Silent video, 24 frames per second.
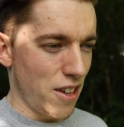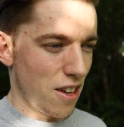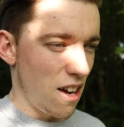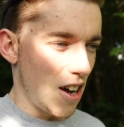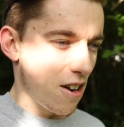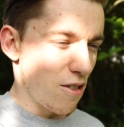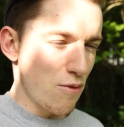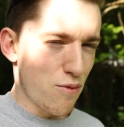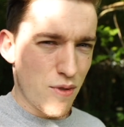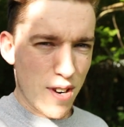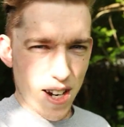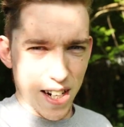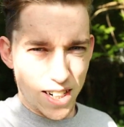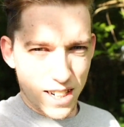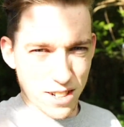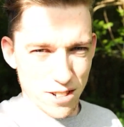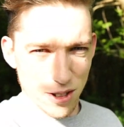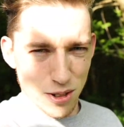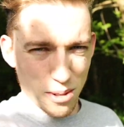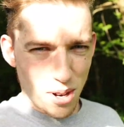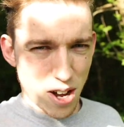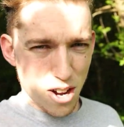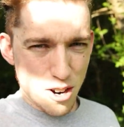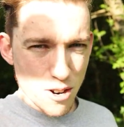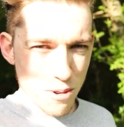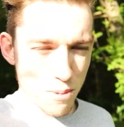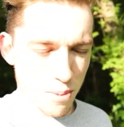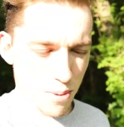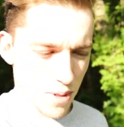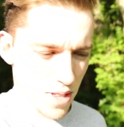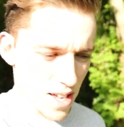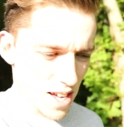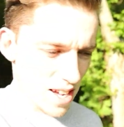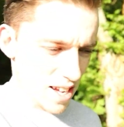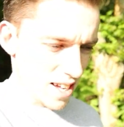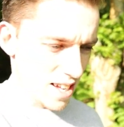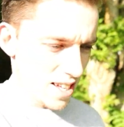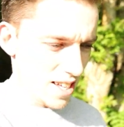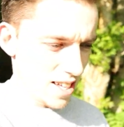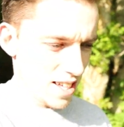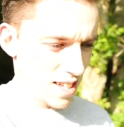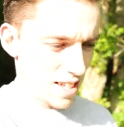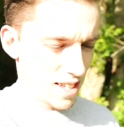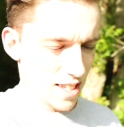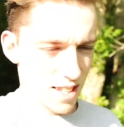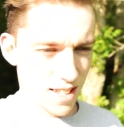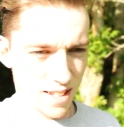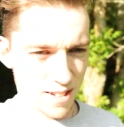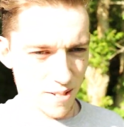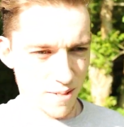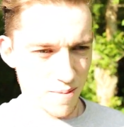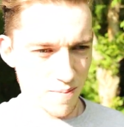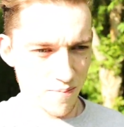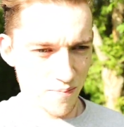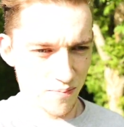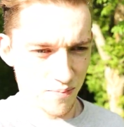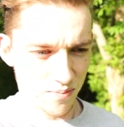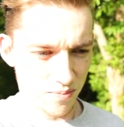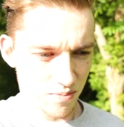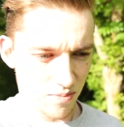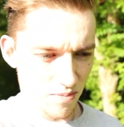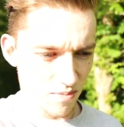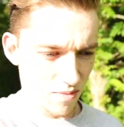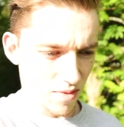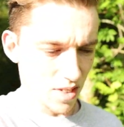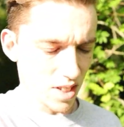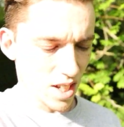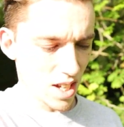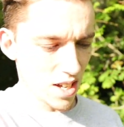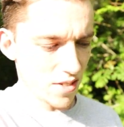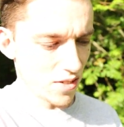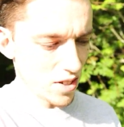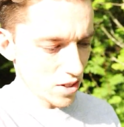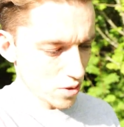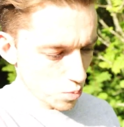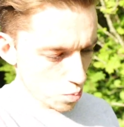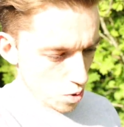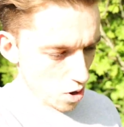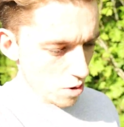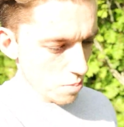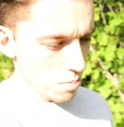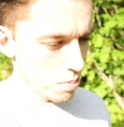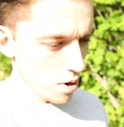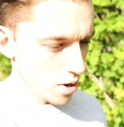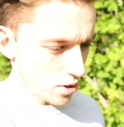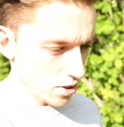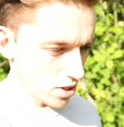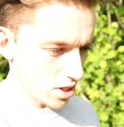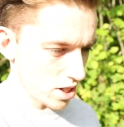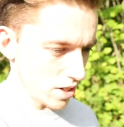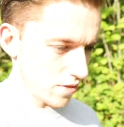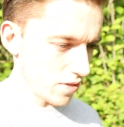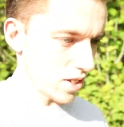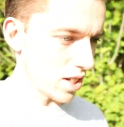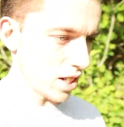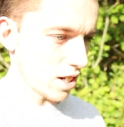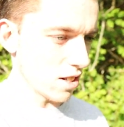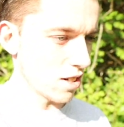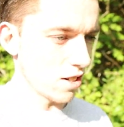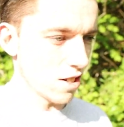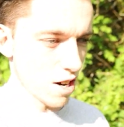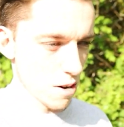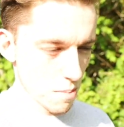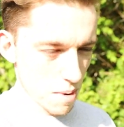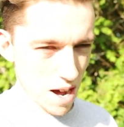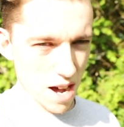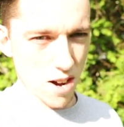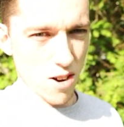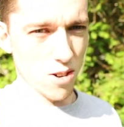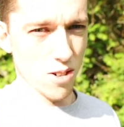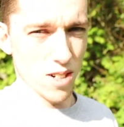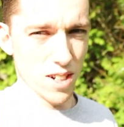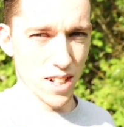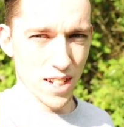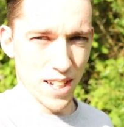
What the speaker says: I really do hope that if there's one positive that can come out,